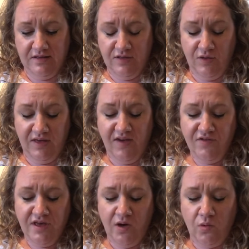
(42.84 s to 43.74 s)
So it gives
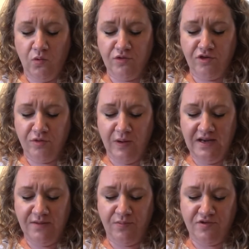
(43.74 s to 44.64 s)
you a code,
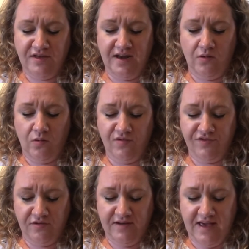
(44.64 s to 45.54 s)
20% off
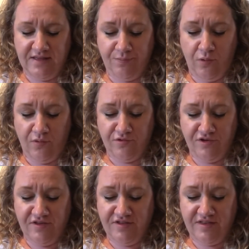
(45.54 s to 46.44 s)
your next
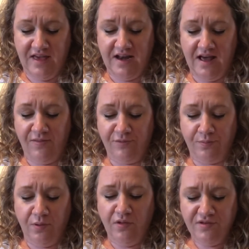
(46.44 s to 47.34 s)
purchase in
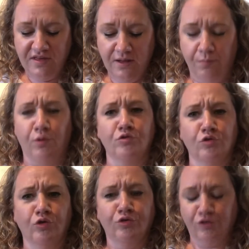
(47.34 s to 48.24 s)
Anthropology,
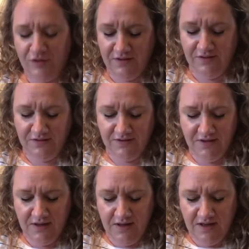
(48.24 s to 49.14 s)
purchase.
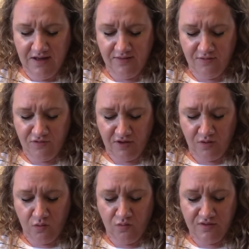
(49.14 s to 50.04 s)
And there's a
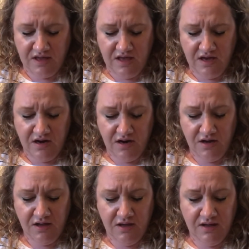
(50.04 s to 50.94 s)
code here.
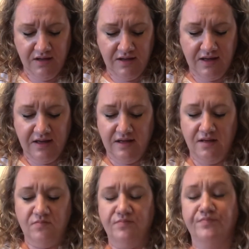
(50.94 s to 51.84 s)
There